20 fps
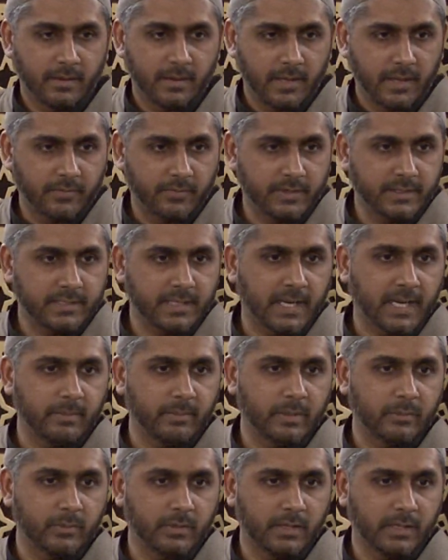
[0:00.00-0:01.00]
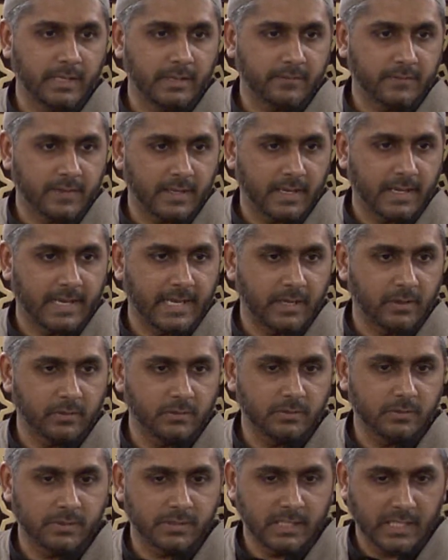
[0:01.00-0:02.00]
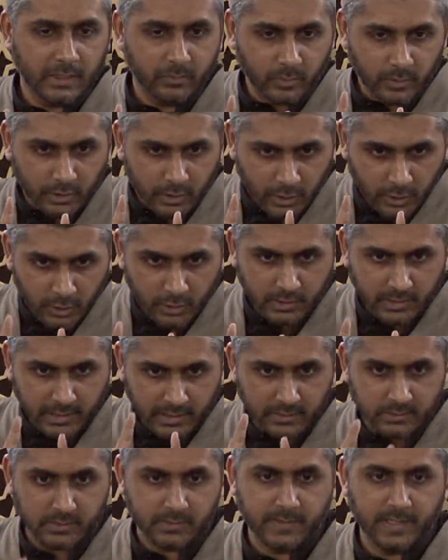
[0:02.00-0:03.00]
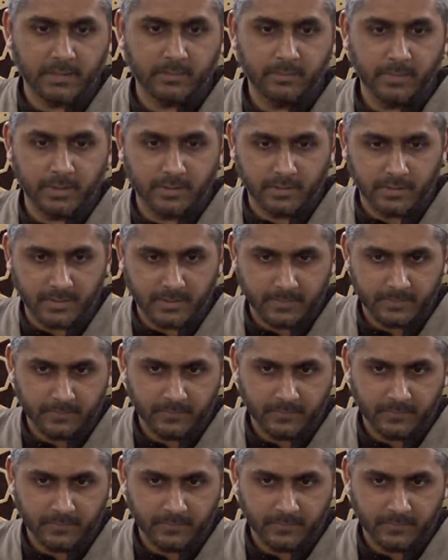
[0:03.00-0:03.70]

Every time he would leave the house, he would look into that mirror.